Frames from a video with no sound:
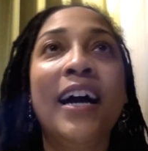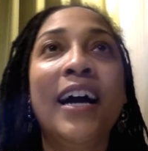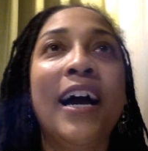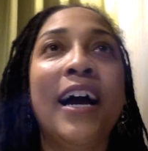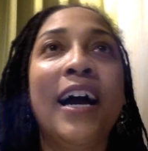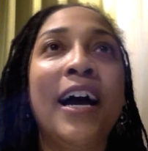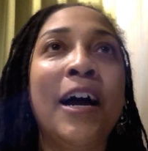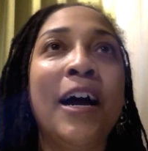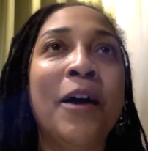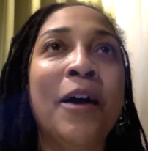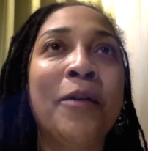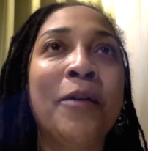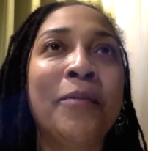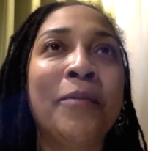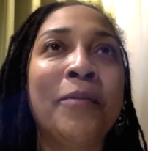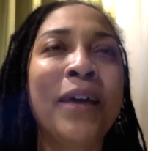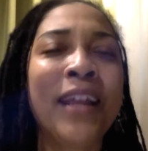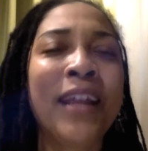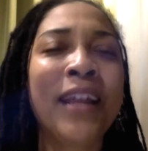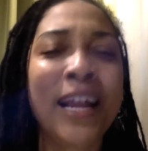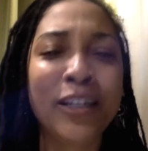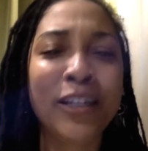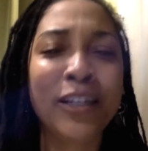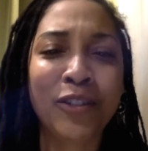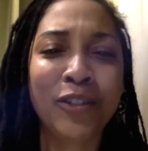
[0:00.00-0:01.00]
And
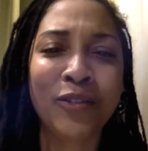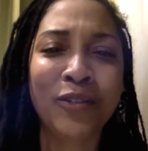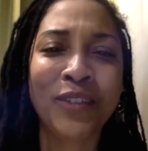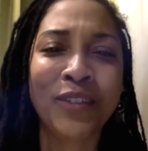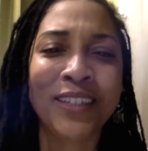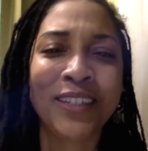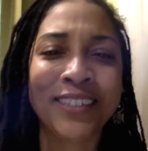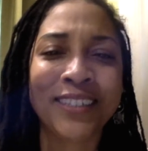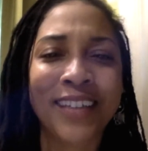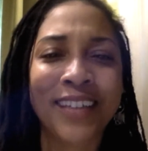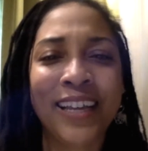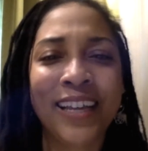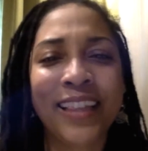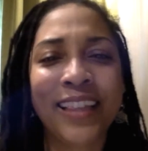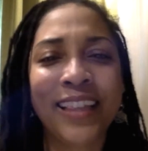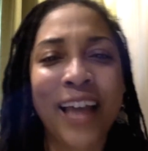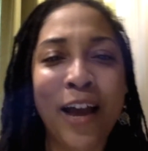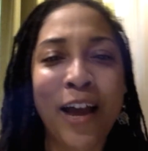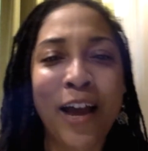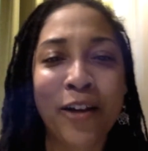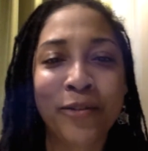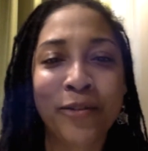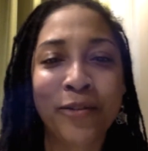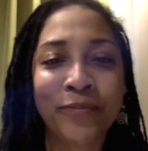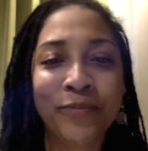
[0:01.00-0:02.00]
I do things like
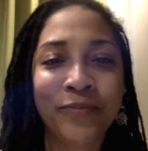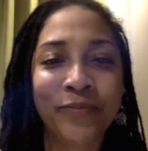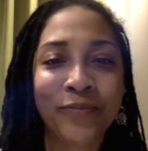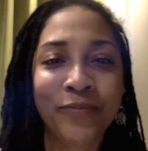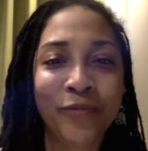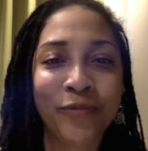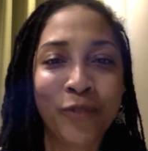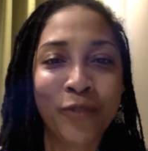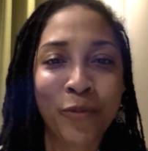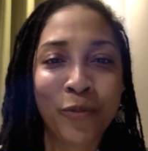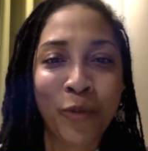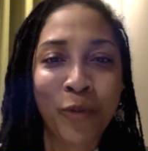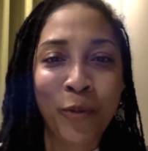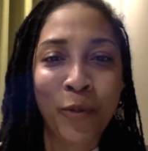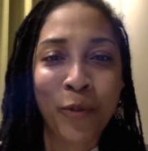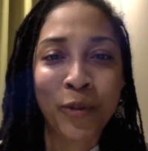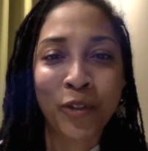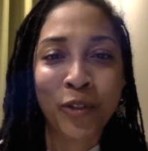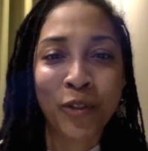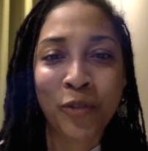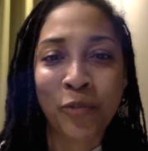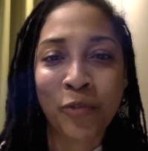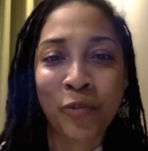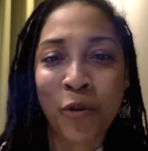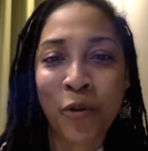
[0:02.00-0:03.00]
that from
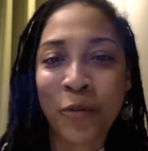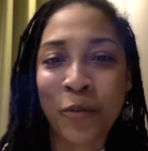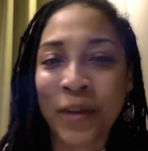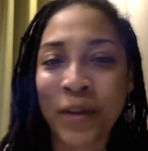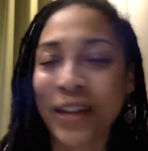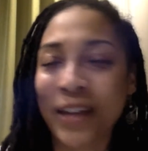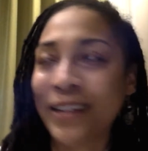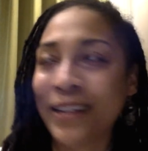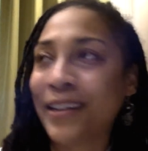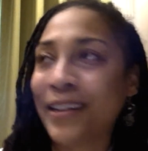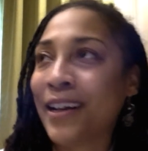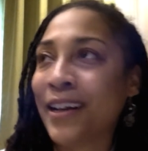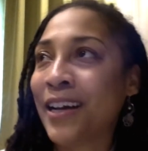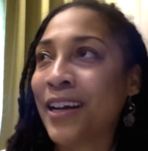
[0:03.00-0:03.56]
moment to moment.